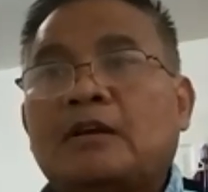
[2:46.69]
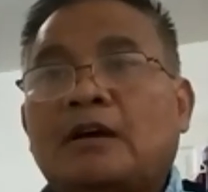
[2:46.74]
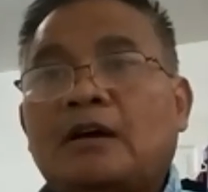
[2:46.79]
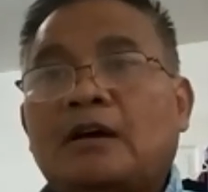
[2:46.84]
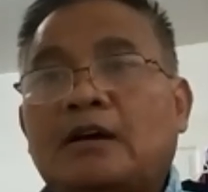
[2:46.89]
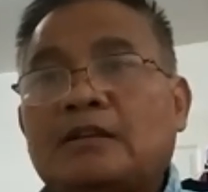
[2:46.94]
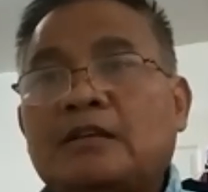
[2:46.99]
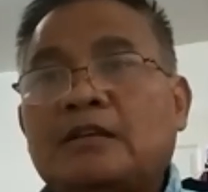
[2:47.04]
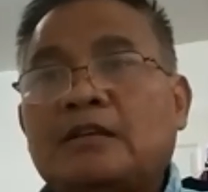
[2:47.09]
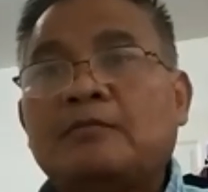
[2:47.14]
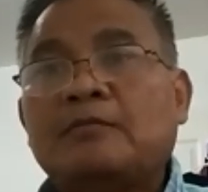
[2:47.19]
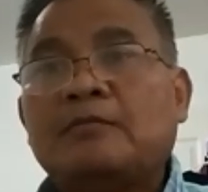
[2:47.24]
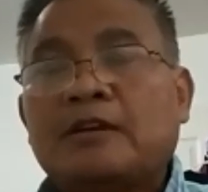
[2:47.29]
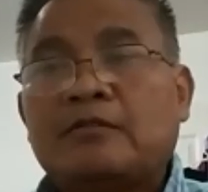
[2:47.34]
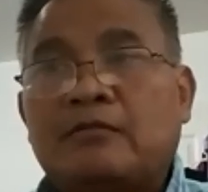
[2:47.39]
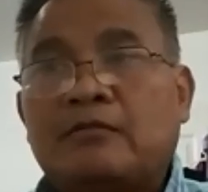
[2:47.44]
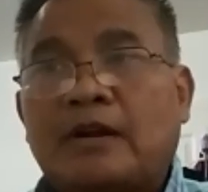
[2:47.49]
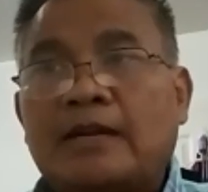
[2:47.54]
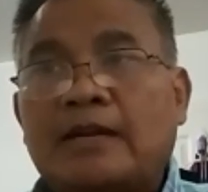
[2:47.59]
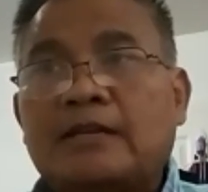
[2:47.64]
human
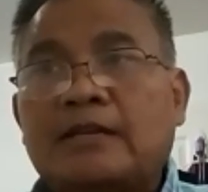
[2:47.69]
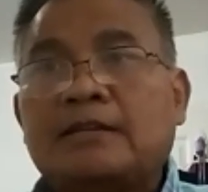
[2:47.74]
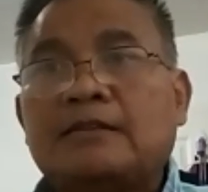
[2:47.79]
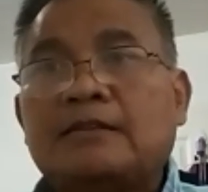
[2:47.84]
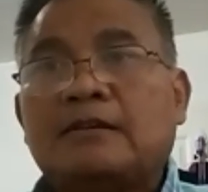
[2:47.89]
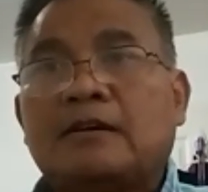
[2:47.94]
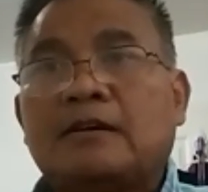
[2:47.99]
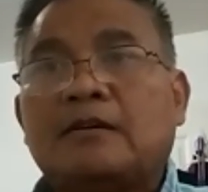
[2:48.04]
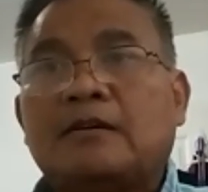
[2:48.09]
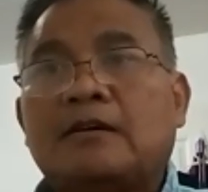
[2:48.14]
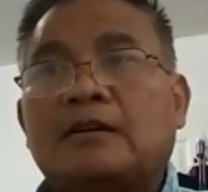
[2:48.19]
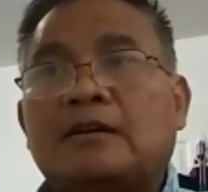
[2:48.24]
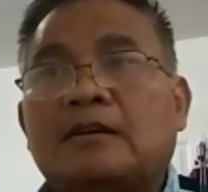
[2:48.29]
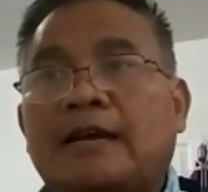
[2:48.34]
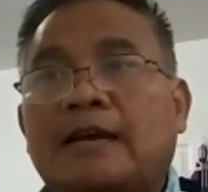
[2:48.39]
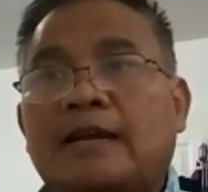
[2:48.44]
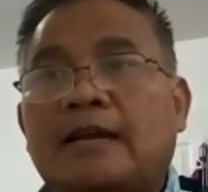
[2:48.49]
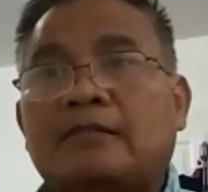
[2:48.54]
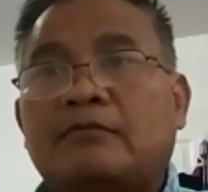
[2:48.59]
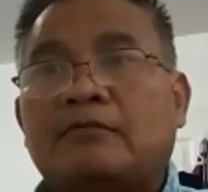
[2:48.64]
rights,
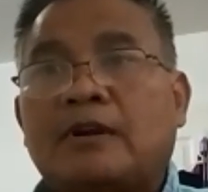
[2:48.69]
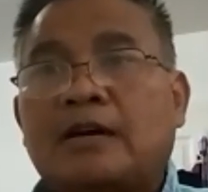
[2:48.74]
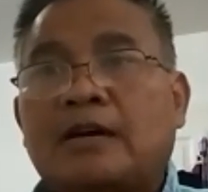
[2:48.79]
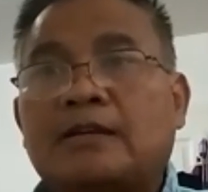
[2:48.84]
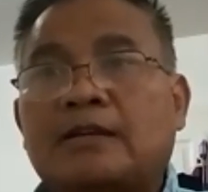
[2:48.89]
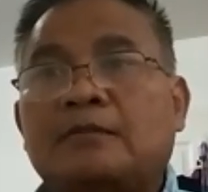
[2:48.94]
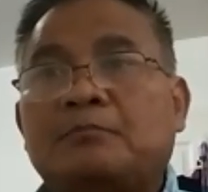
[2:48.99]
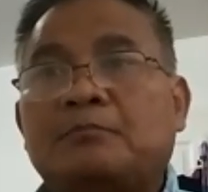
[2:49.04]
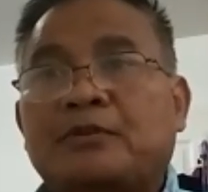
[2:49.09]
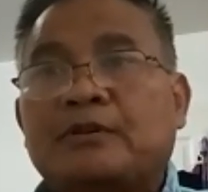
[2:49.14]
land rights,